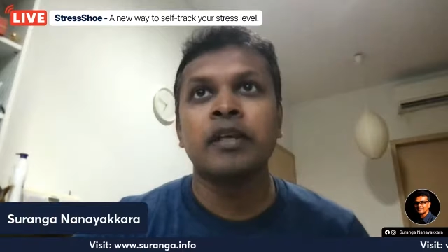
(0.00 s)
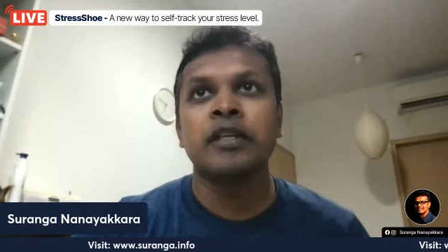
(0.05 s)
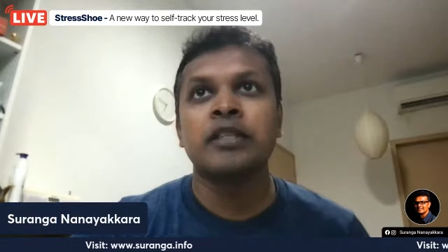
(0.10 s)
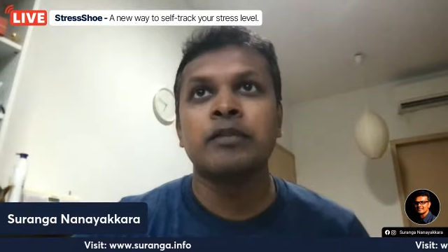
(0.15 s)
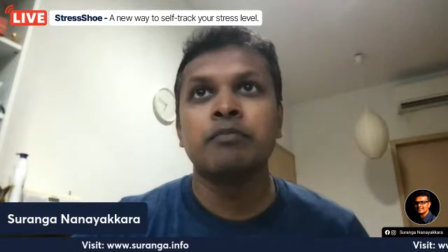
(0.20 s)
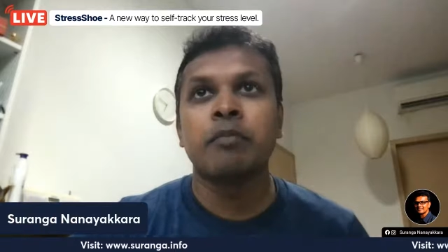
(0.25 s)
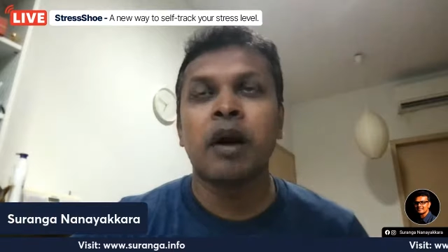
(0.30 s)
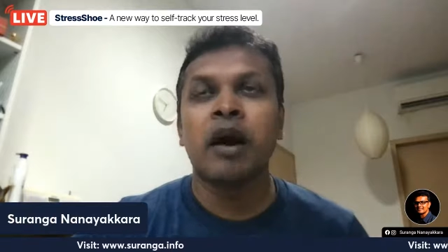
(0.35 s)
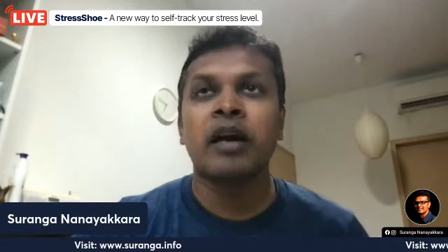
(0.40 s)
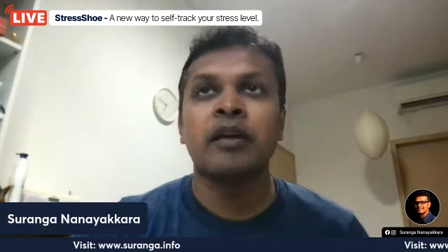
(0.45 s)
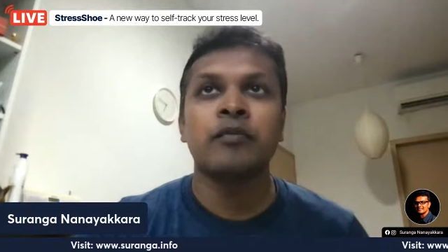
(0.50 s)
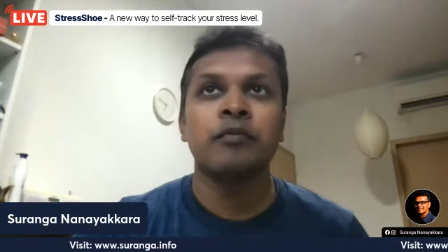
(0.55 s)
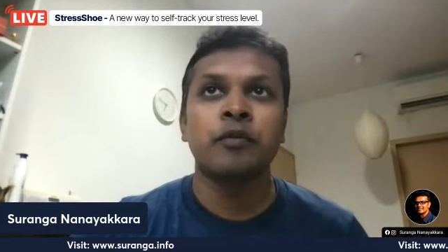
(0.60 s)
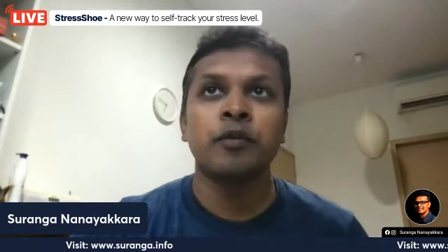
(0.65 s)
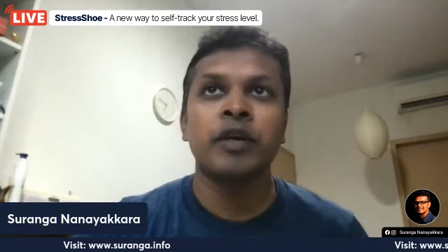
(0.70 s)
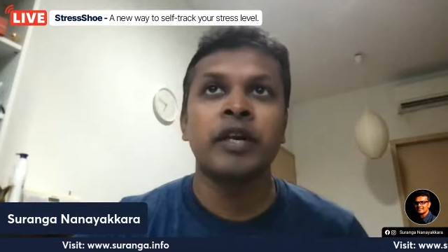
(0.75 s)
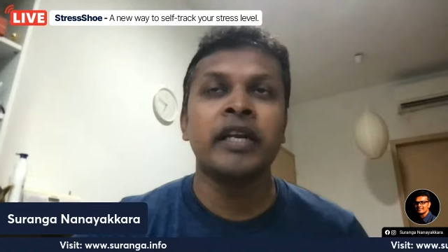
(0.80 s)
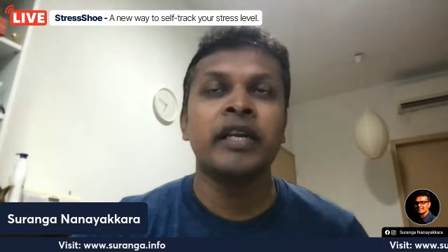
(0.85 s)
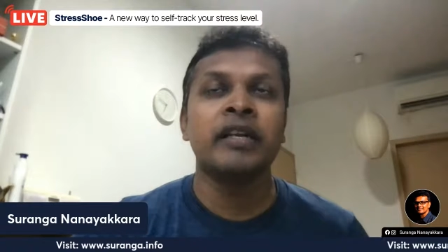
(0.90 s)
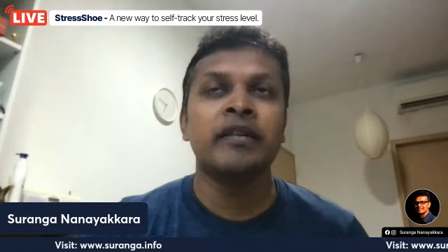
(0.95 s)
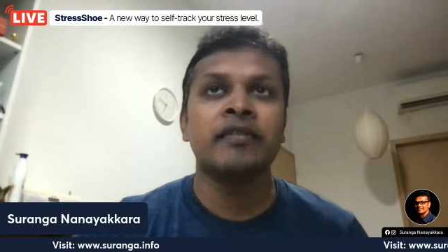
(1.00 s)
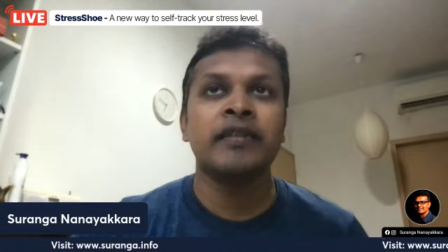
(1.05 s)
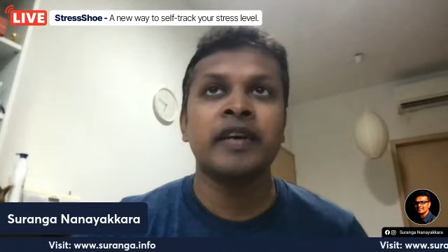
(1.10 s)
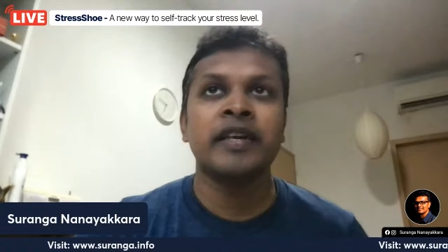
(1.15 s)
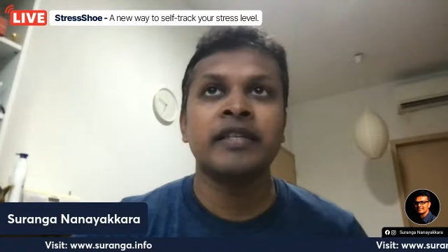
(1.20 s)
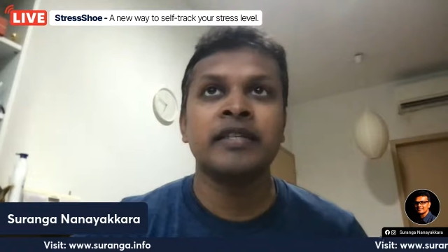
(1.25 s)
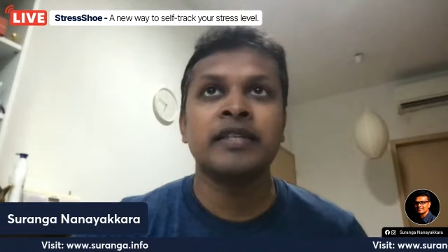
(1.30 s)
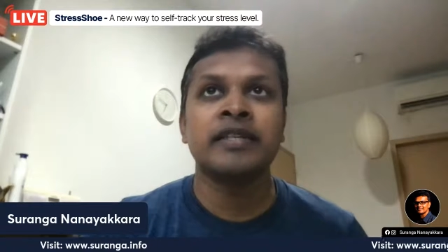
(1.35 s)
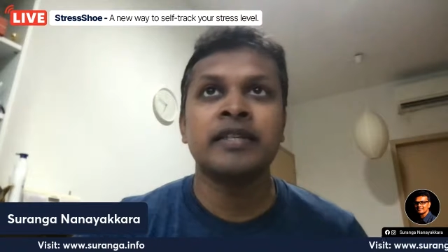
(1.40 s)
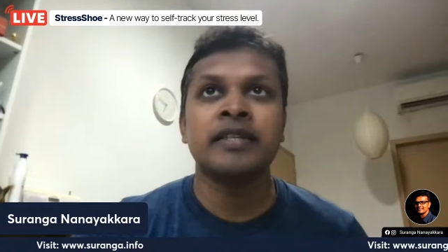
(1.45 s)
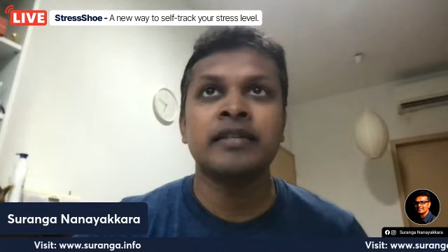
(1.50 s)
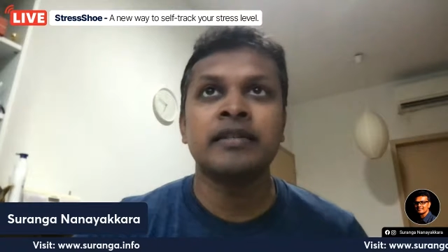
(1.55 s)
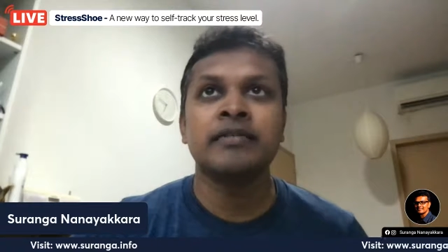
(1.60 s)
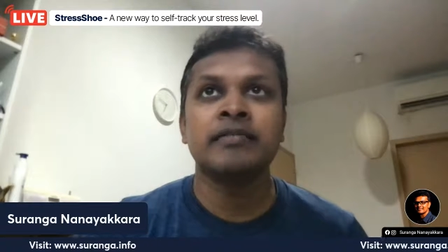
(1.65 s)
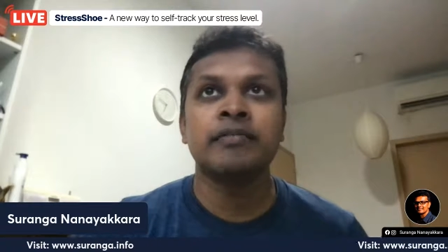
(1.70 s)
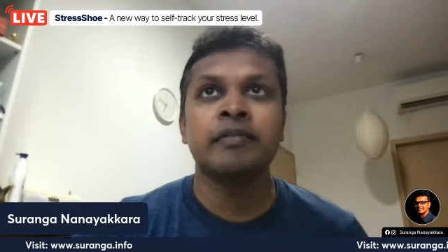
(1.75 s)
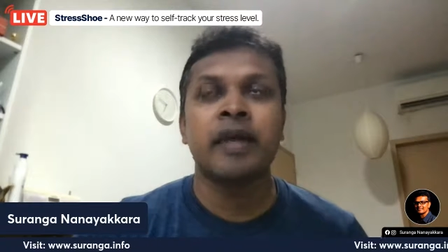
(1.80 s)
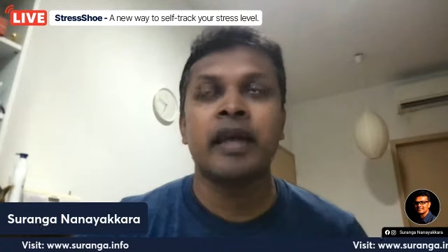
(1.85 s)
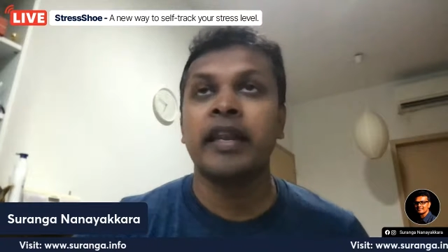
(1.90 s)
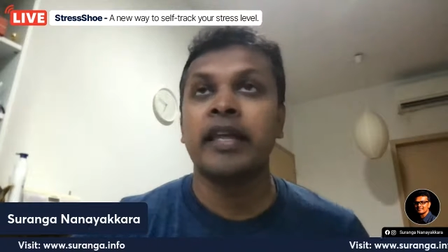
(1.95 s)
smart food interfaces
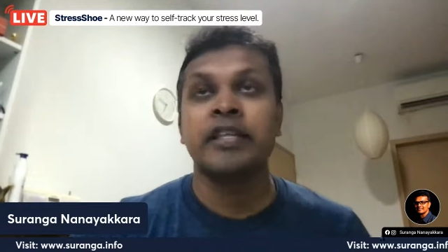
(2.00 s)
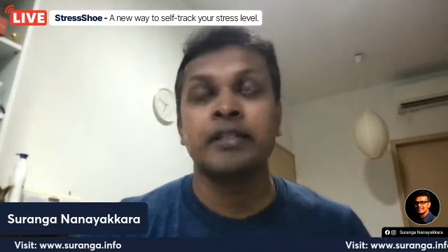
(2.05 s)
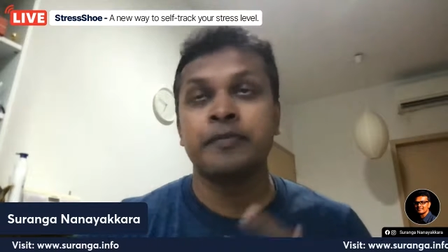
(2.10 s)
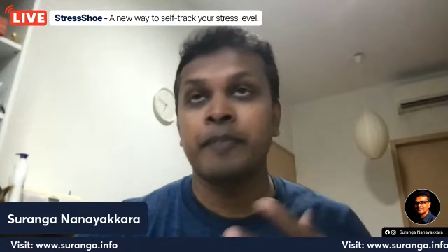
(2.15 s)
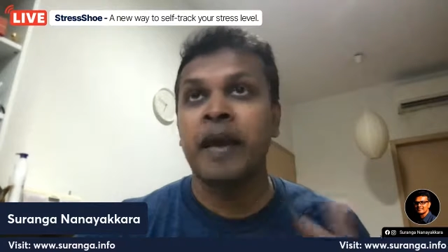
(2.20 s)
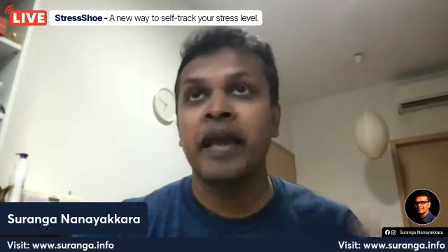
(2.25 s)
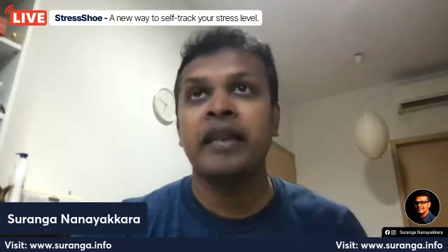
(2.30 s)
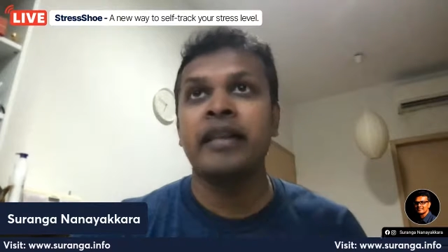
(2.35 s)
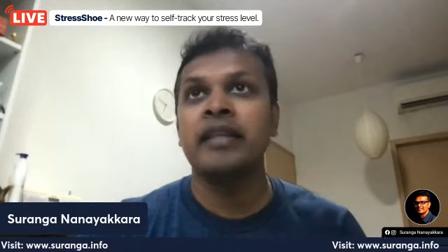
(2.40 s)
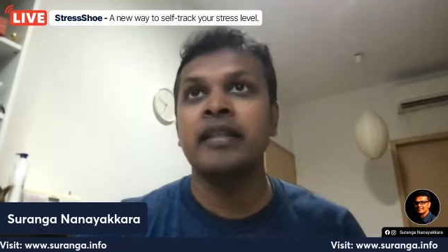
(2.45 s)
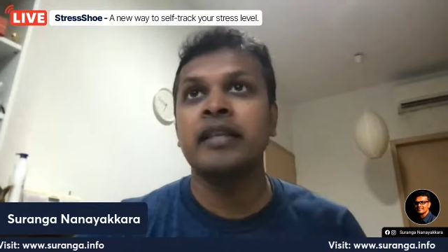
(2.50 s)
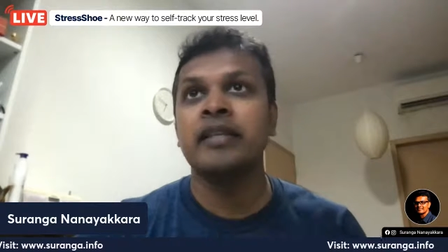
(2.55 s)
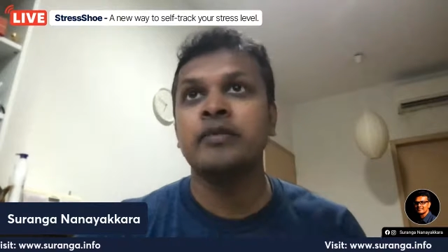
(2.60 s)
and expanding